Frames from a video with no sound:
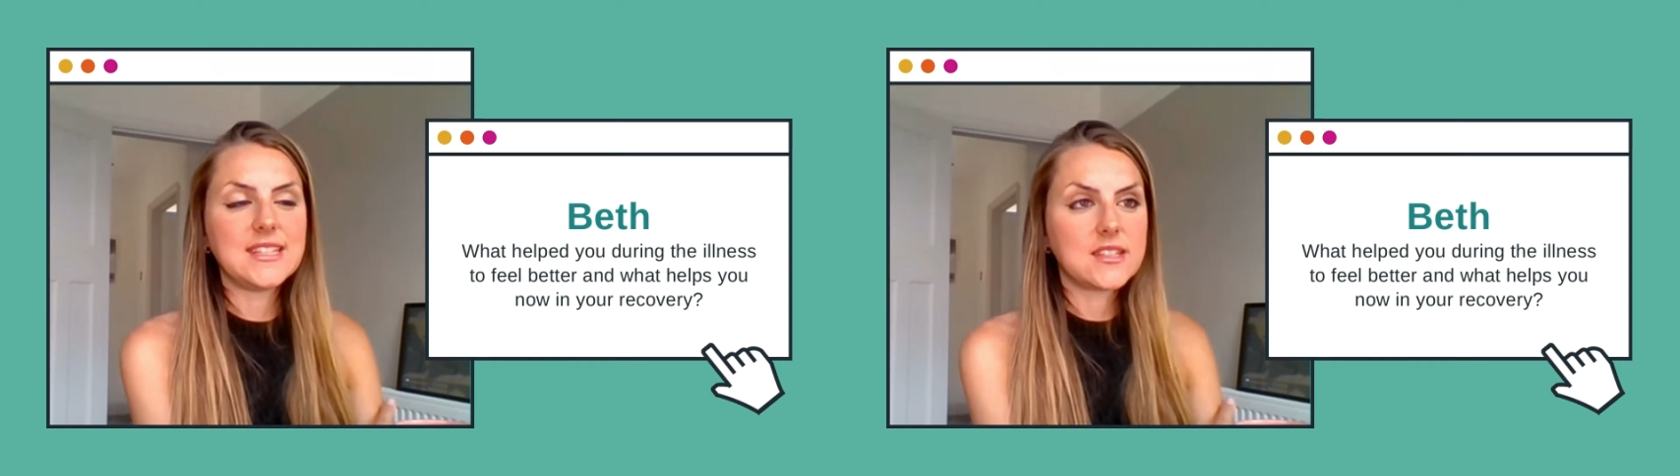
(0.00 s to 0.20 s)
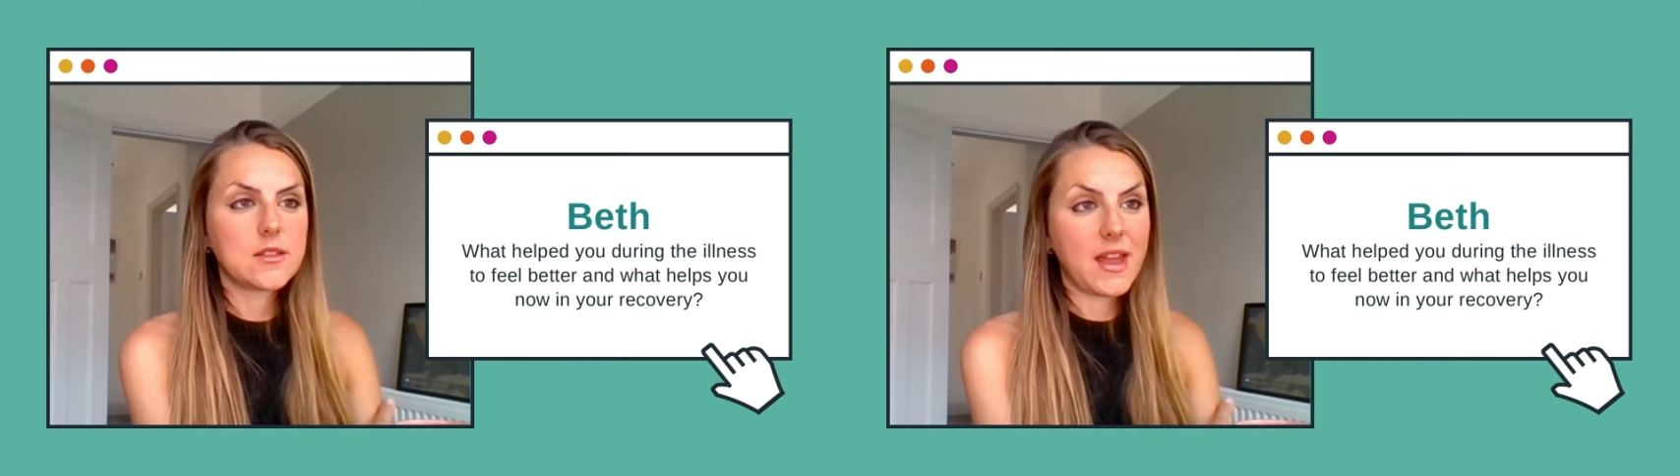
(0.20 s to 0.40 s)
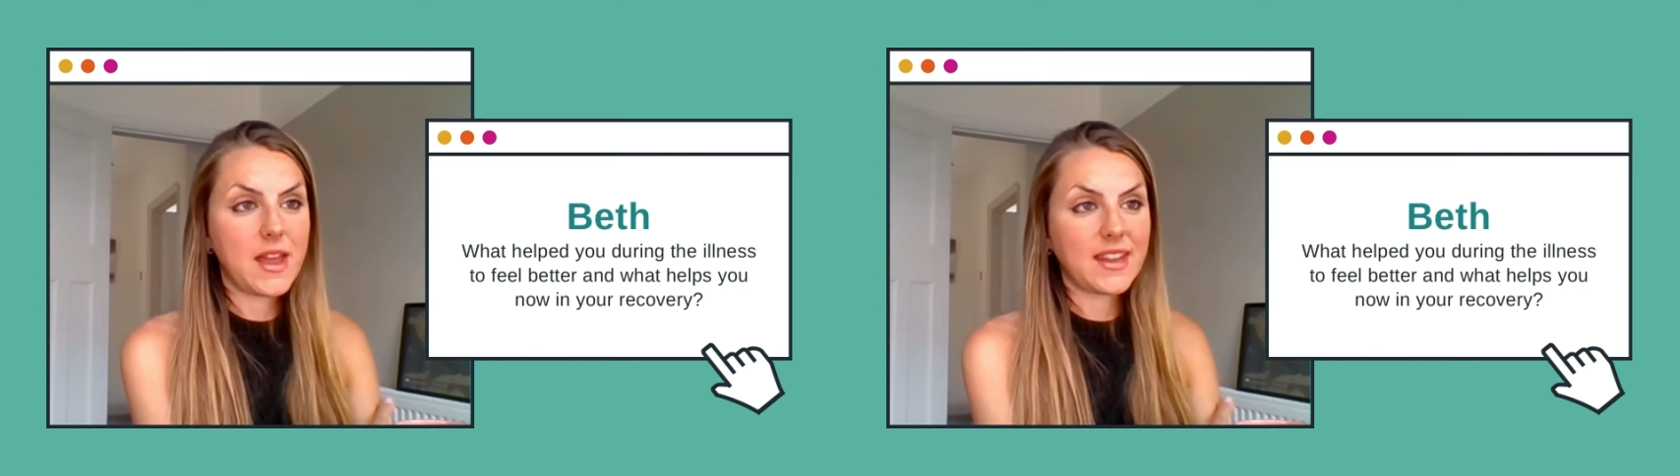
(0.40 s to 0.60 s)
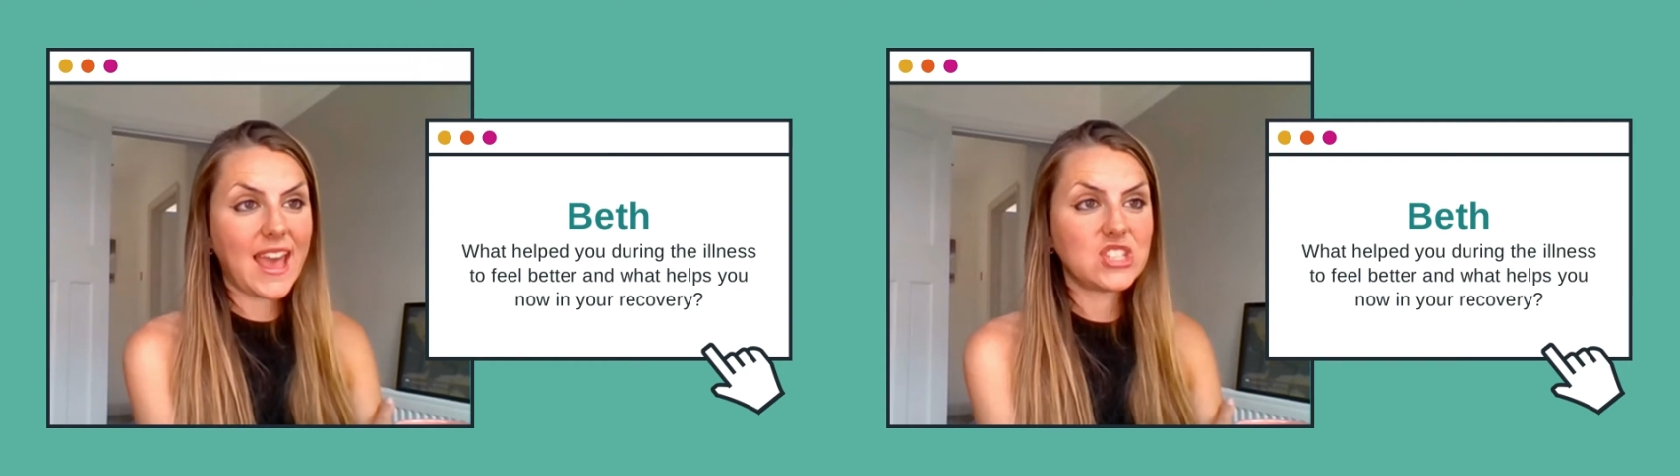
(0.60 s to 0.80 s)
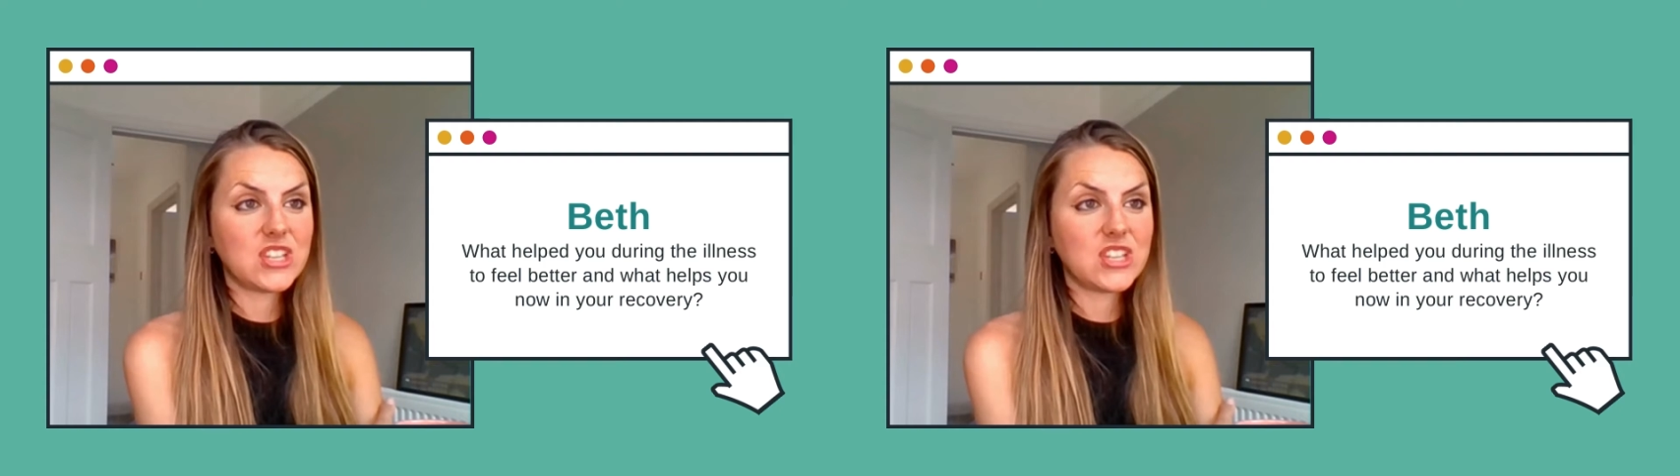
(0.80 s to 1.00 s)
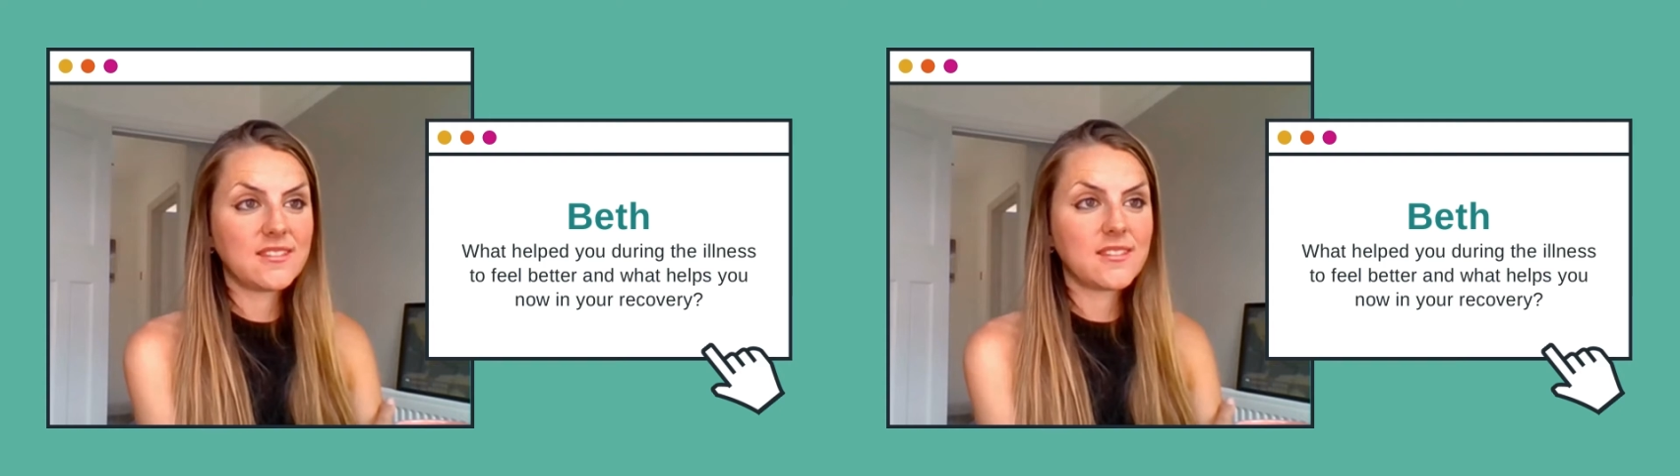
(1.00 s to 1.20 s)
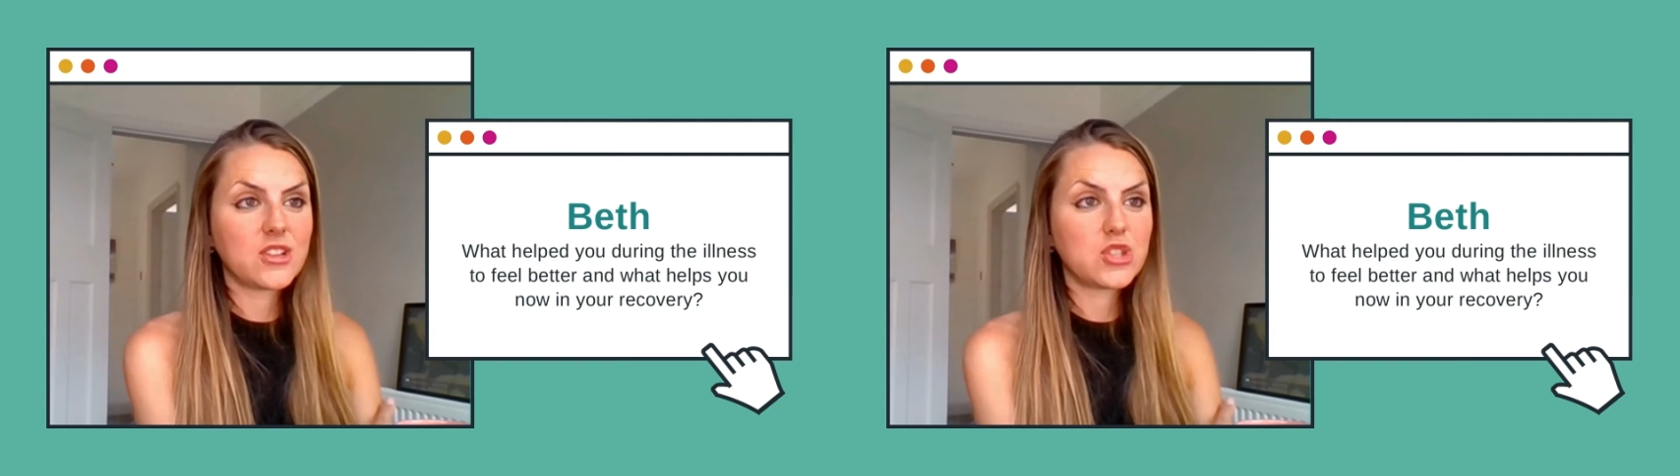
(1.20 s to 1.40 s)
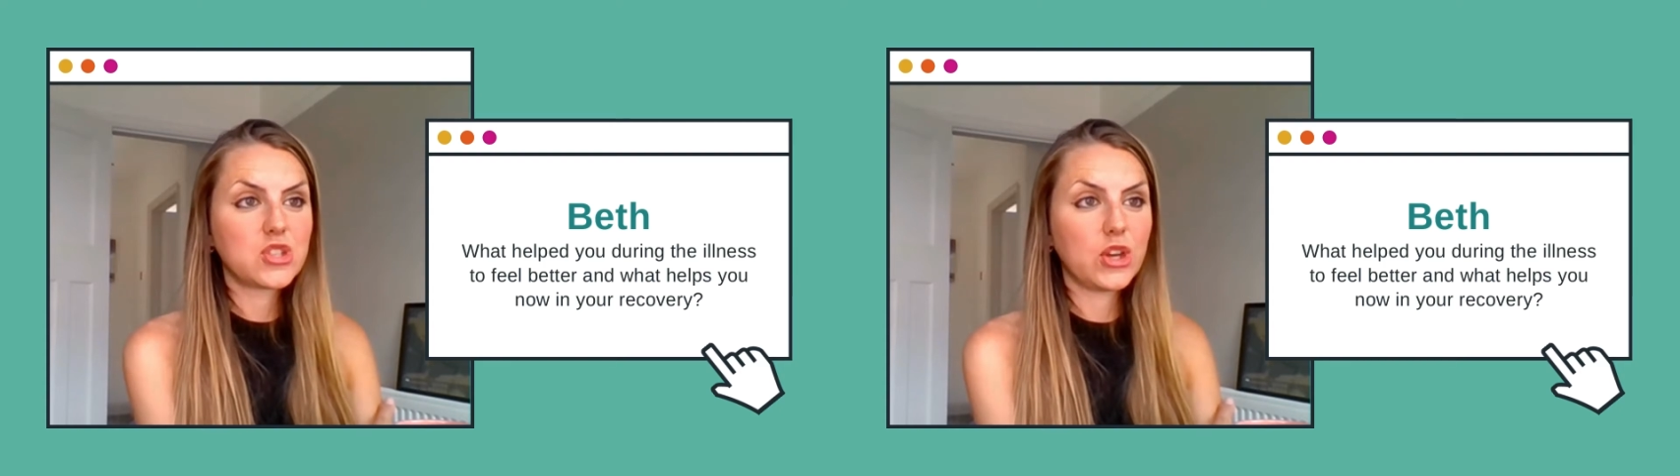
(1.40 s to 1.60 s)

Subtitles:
needed medication